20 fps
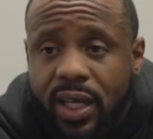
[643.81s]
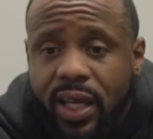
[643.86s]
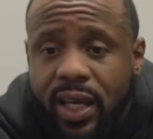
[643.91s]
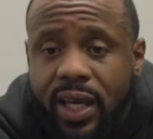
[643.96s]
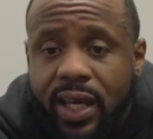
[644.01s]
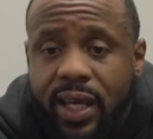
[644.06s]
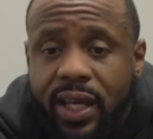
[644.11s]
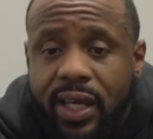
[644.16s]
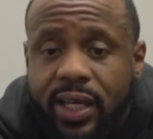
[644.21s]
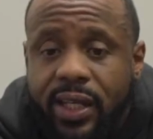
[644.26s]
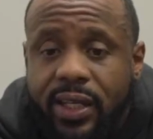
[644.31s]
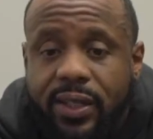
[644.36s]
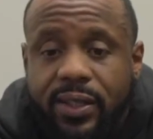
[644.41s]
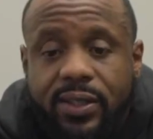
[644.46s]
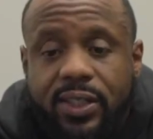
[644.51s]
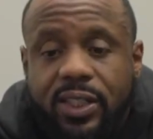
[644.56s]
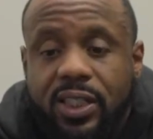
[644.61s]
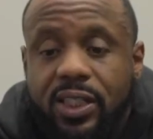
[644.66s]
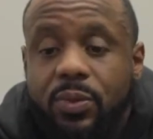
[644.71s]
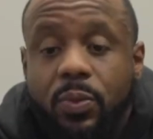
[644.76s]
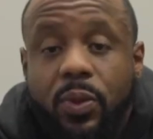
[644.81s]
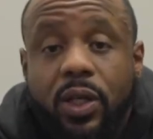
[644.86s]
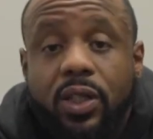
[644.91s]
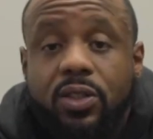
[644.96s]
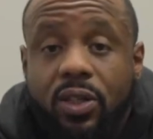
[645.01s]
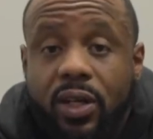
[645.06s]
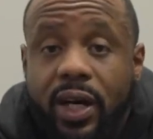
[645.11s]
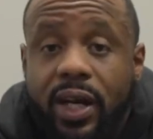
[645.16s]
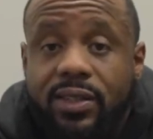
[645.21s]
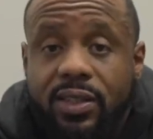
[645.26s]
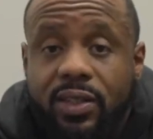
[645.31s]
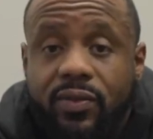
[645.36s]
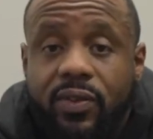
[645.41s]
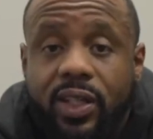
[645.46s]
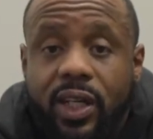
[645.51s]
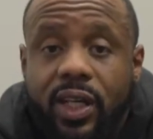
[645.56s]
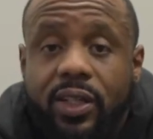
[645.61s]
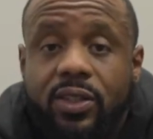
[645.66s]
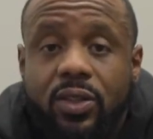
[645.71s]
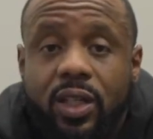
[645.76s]
and she busts her ass every
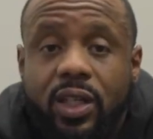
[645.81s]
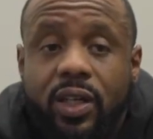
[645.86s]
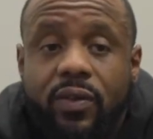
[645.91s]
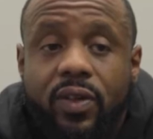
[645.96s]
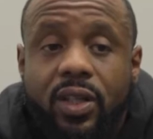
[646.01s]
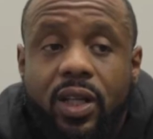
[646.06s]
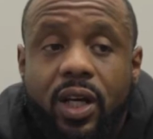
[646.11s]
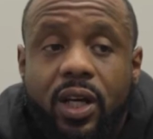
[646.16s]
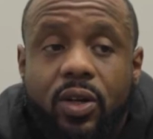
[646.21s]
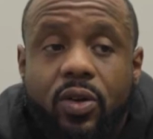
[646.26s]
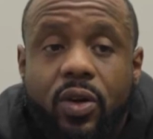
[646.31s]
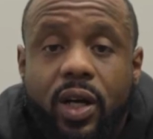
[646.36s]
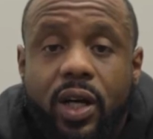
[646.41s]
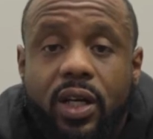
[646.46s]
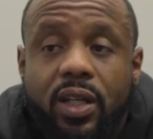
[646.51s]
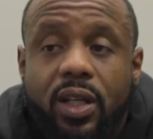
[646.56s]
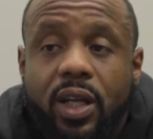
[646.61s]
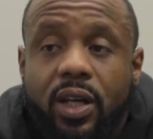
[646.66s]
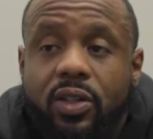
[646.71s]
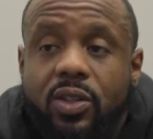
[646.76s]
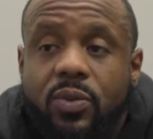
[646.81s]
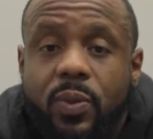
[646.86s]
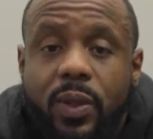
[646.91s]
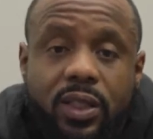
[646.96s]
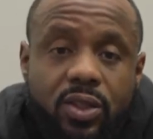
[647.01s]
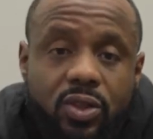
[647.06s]
day. So I give her a lot of credit and a lot of respect.